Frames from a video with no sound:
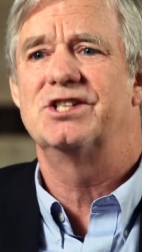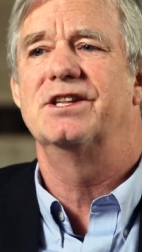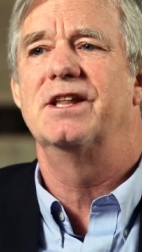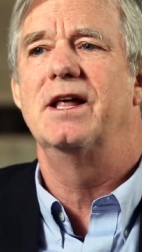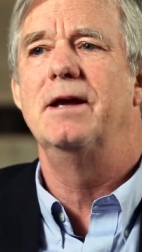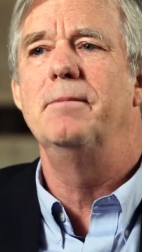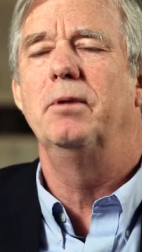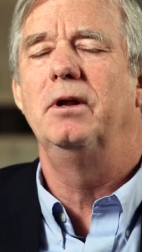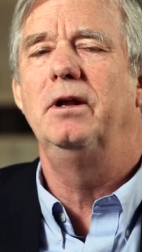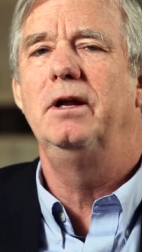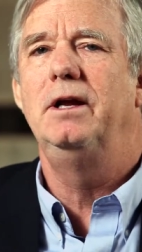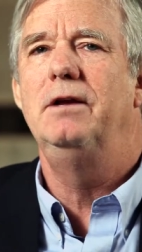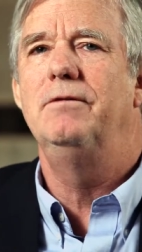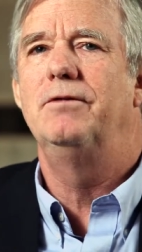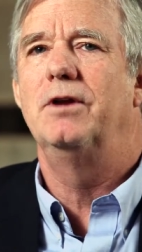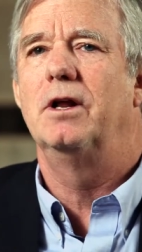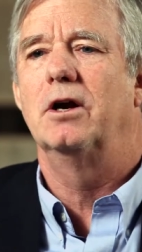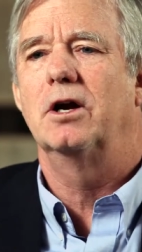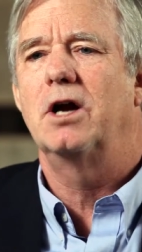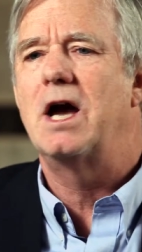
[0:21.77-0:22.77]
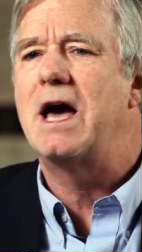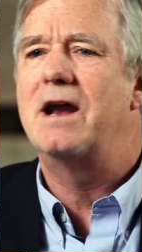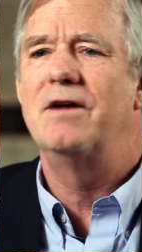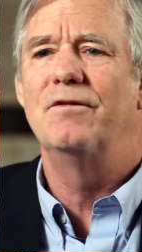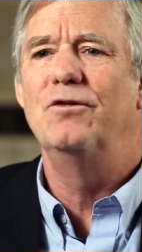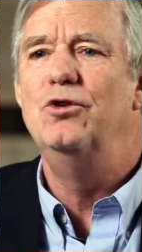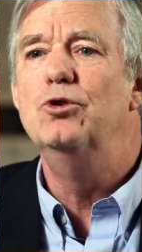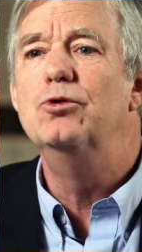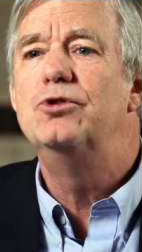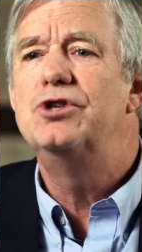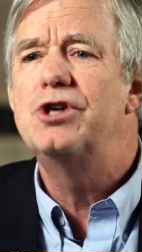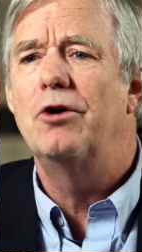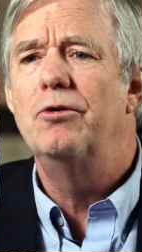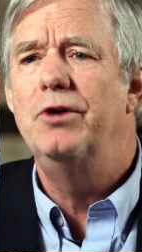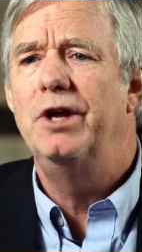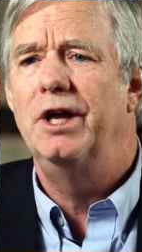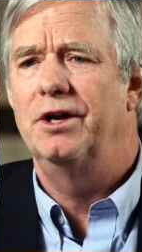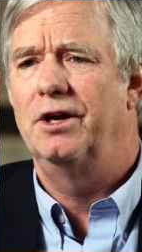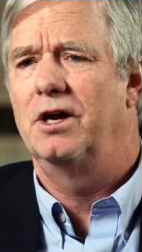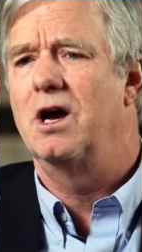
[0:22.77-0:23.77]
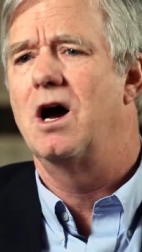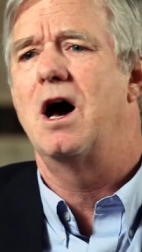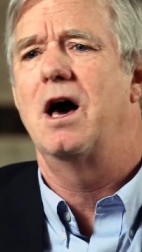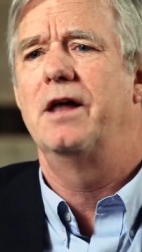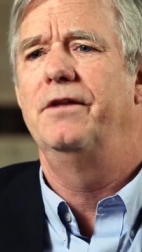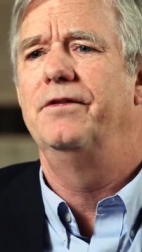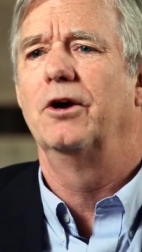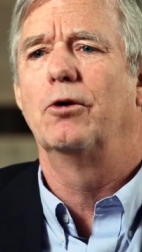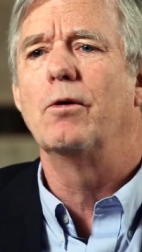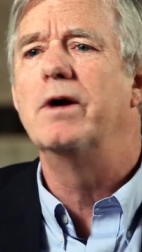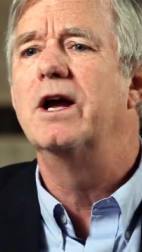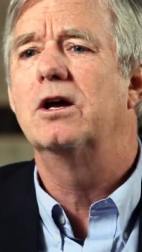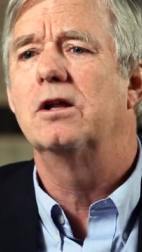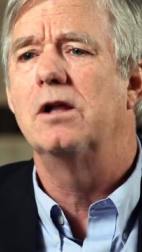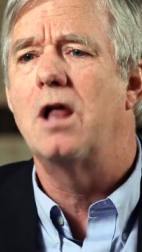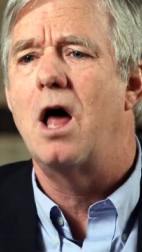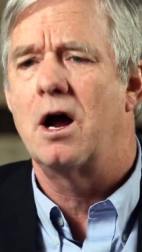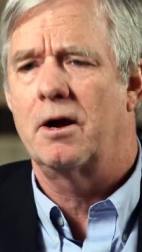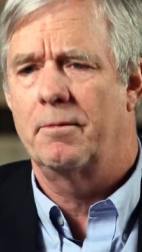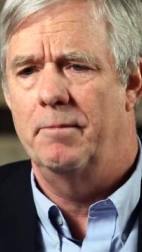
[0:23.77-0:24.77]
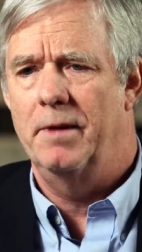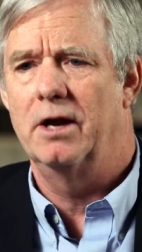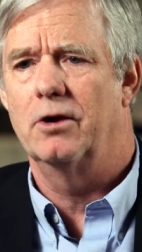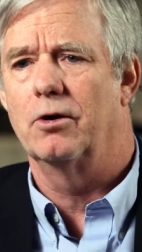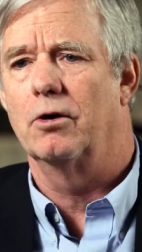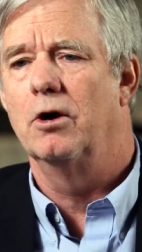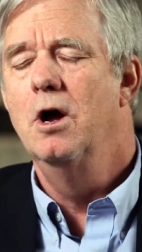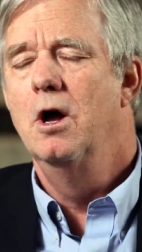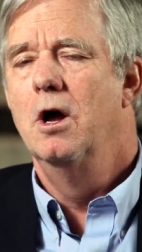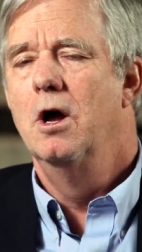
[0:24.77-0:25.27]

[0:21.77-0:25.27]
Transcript: They believed in a kind of Newtonian God, the great clockmaker,